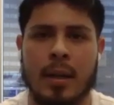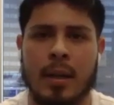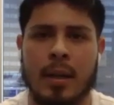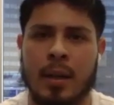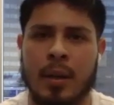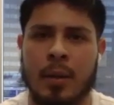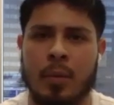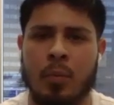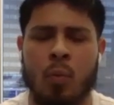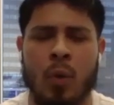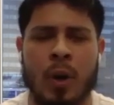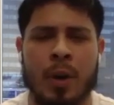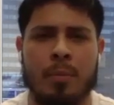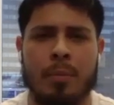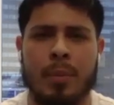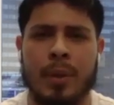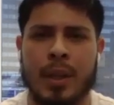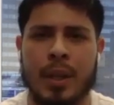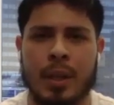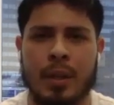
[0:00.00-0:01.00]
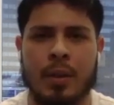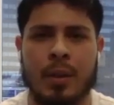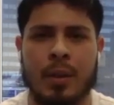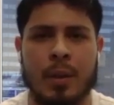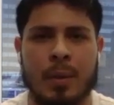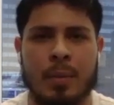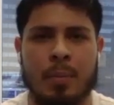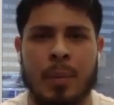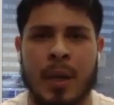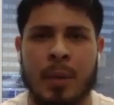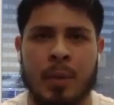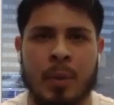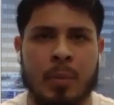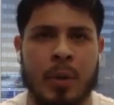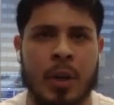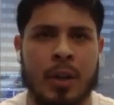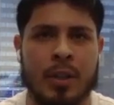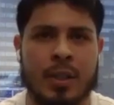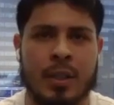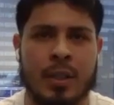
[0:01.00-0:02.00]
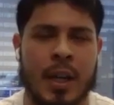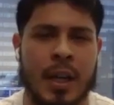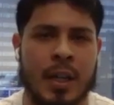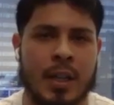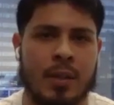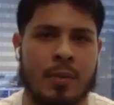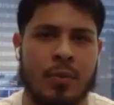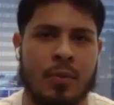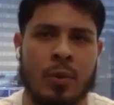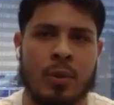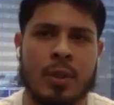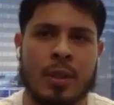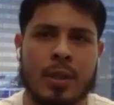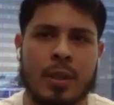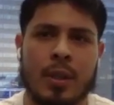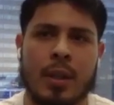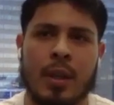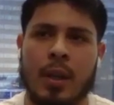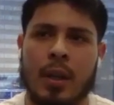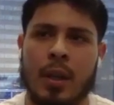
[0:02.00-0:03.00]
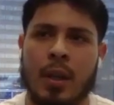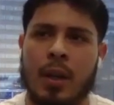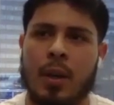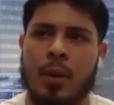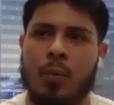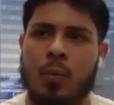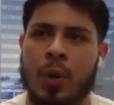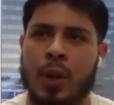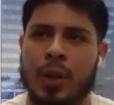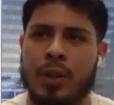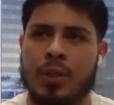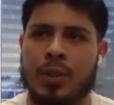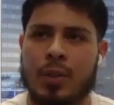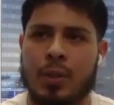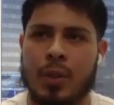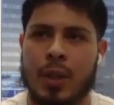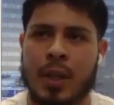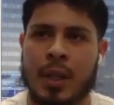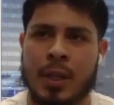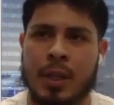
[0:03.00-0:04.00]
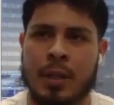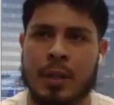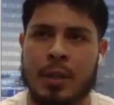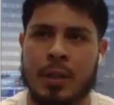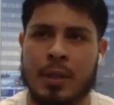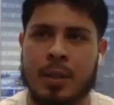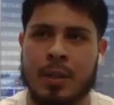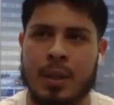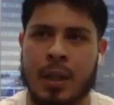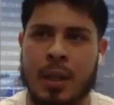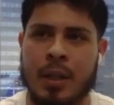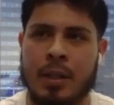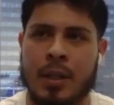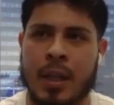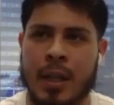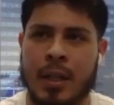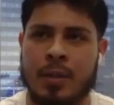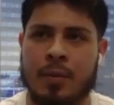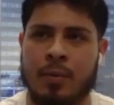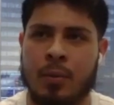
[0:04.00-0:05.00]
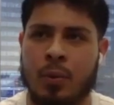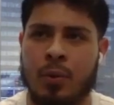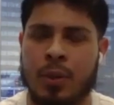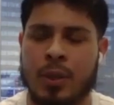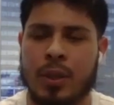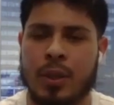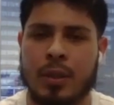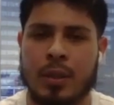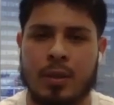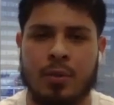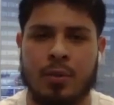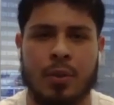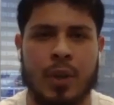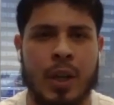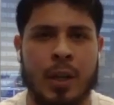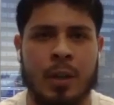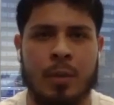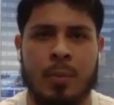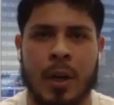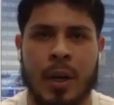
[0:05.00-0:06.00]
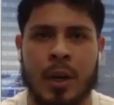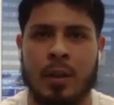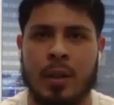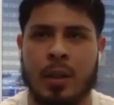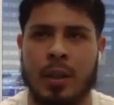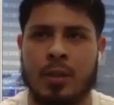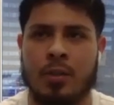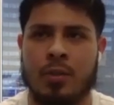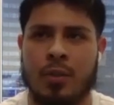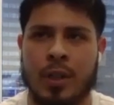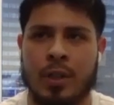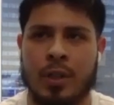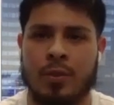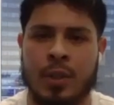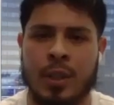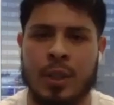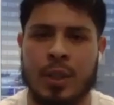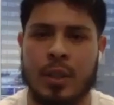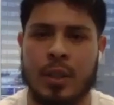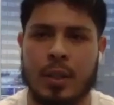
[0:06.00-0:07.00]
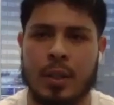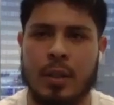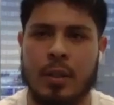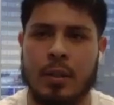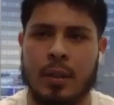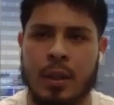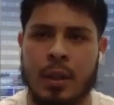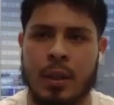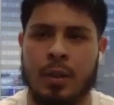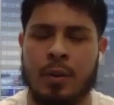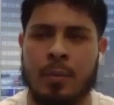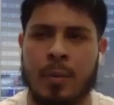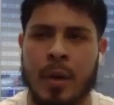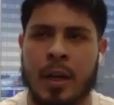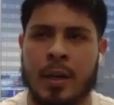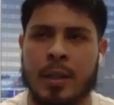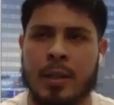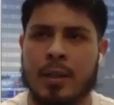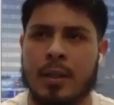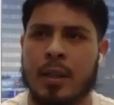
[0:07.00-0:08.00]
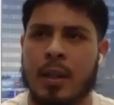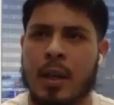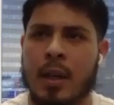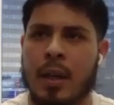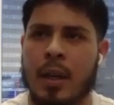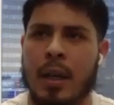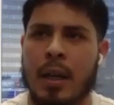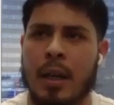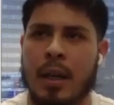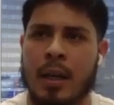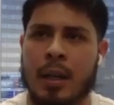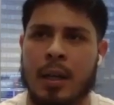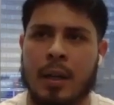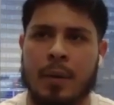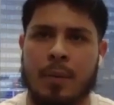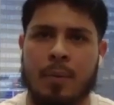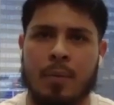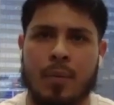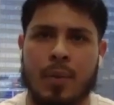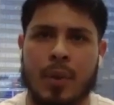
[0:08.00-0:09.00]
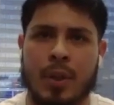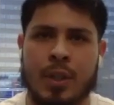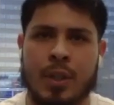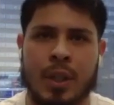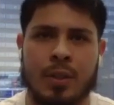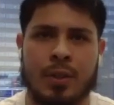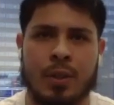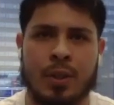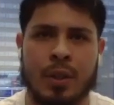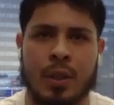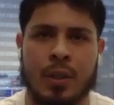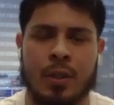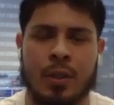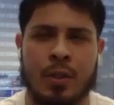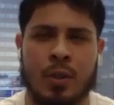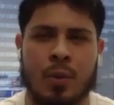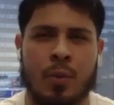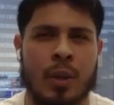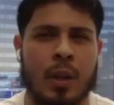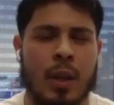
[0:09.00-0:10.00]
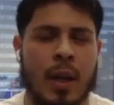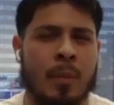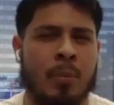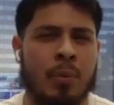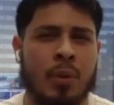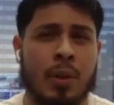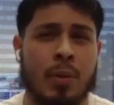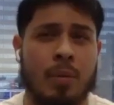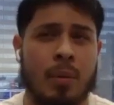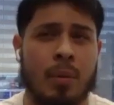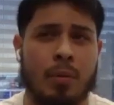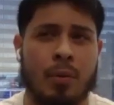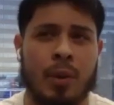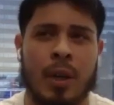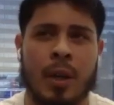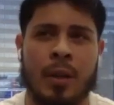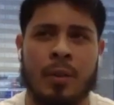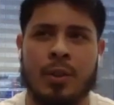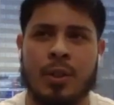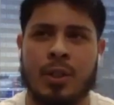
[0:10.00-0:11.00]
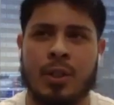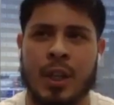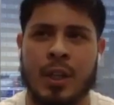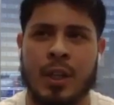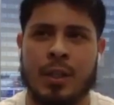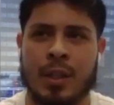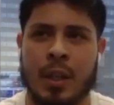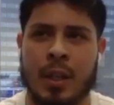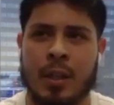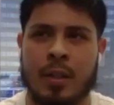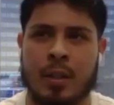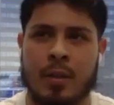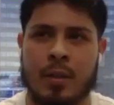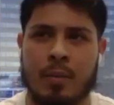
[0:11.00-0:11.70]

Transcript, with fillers: um, one being the Baby Bonds Task Force, which is a task force created by the Treasury here in Mass. And essentially, there's only, I believe, three other states that